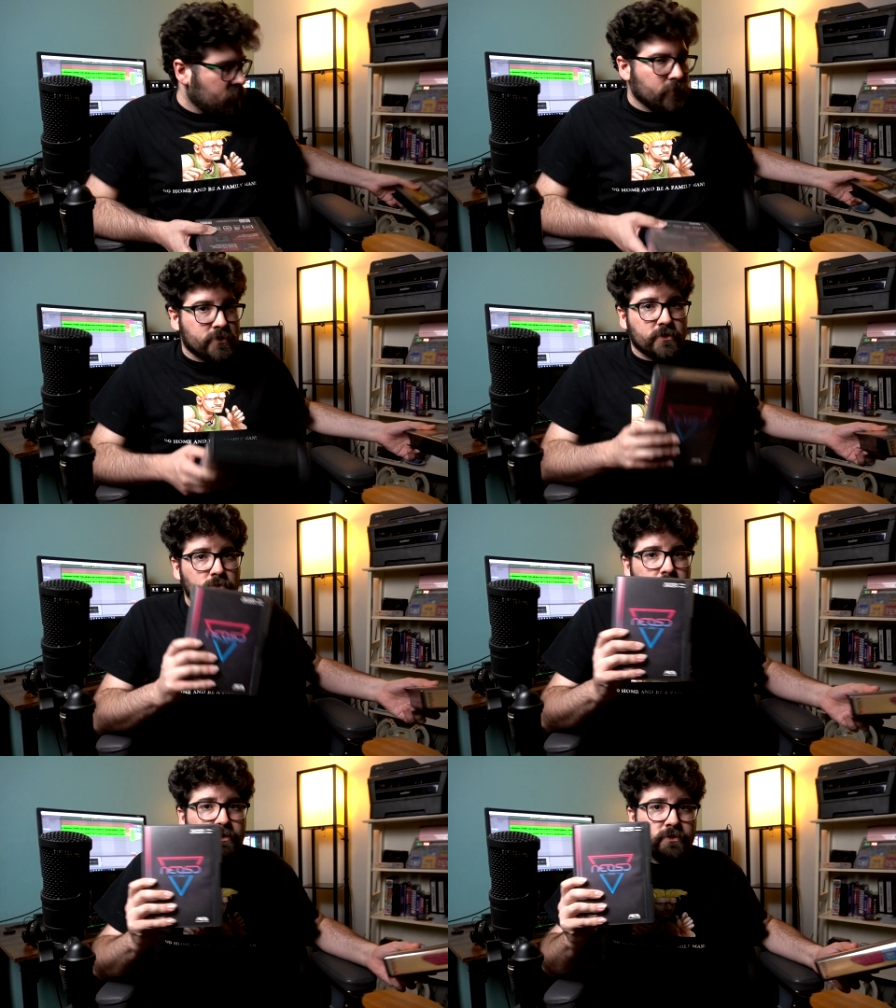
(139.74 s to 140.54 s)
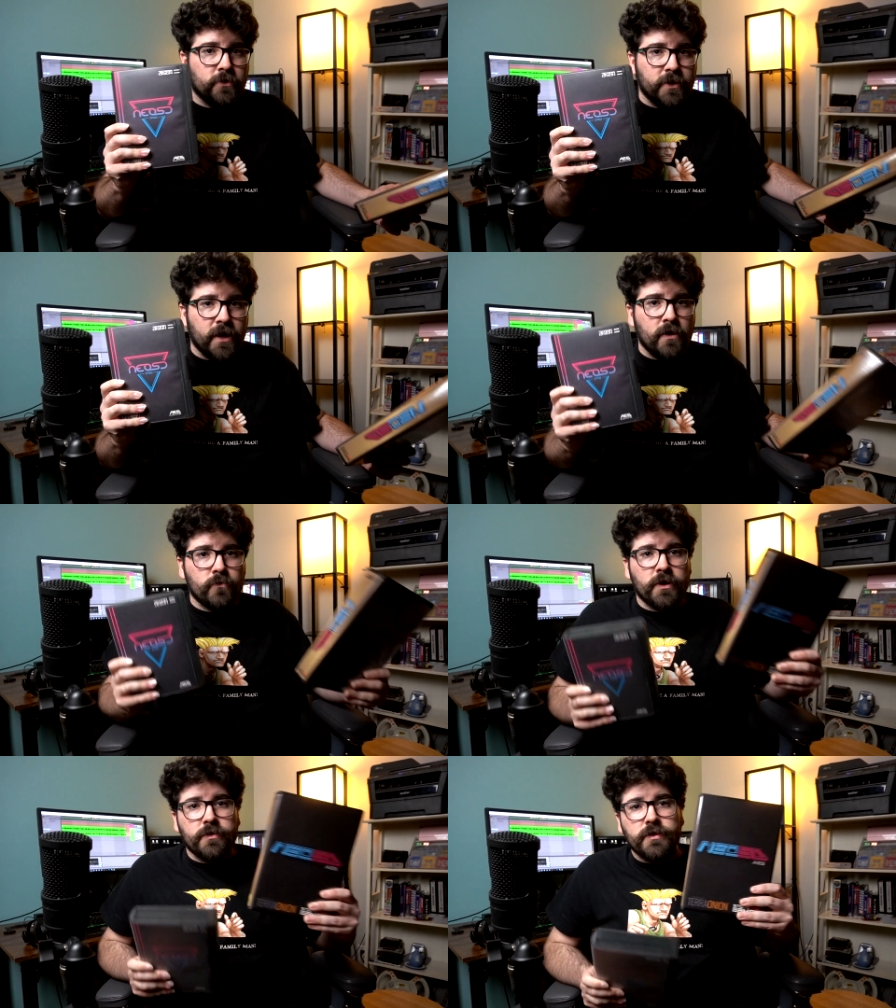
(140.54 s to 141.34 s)
This is the one I started out
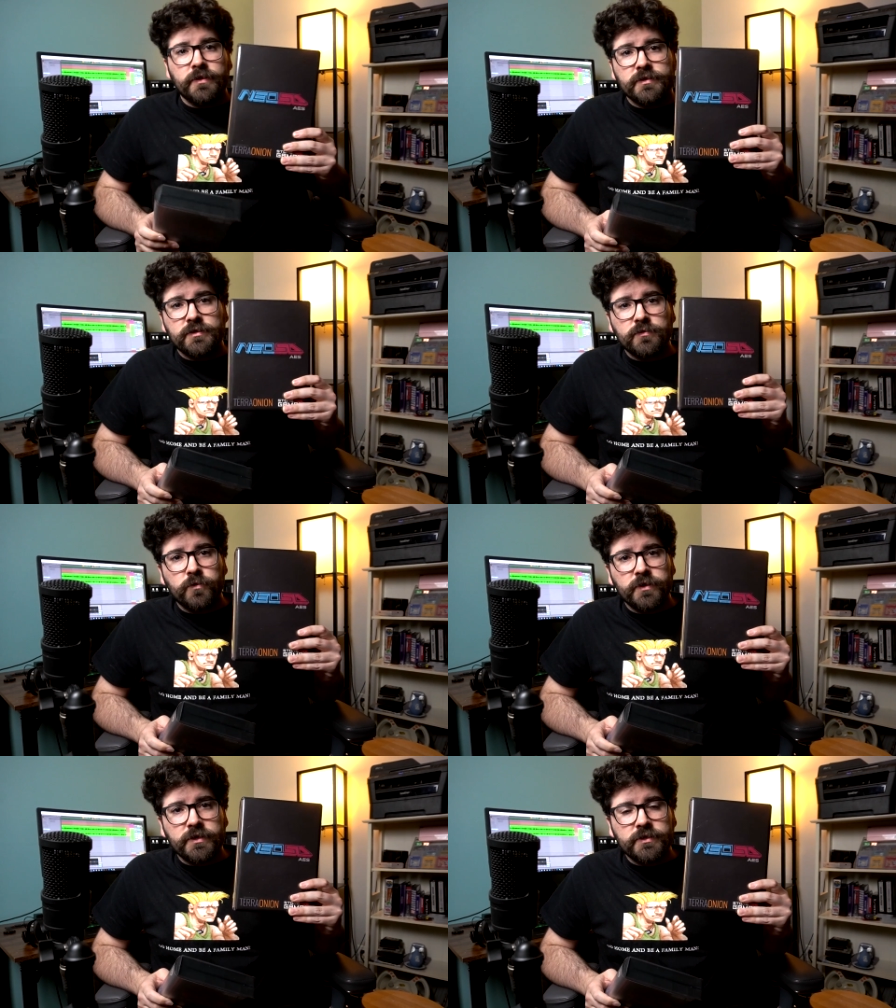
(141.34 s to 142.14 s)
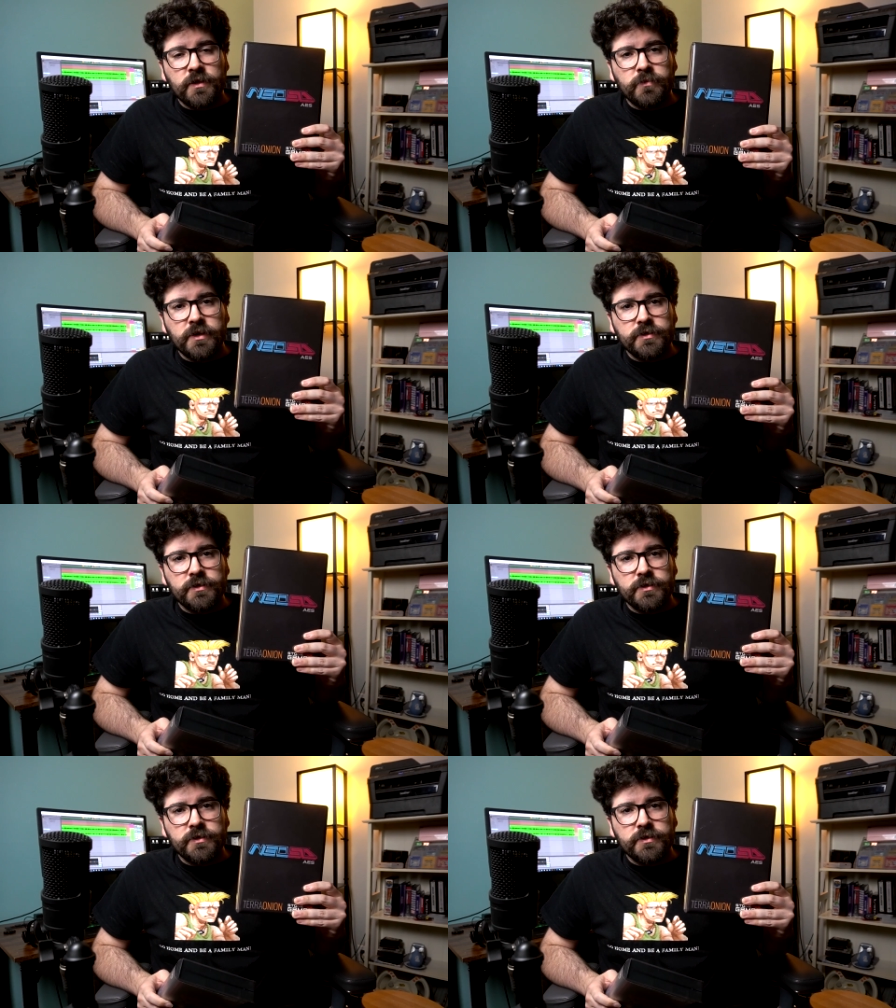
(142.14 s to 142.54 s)
with, and this is the one they sent me to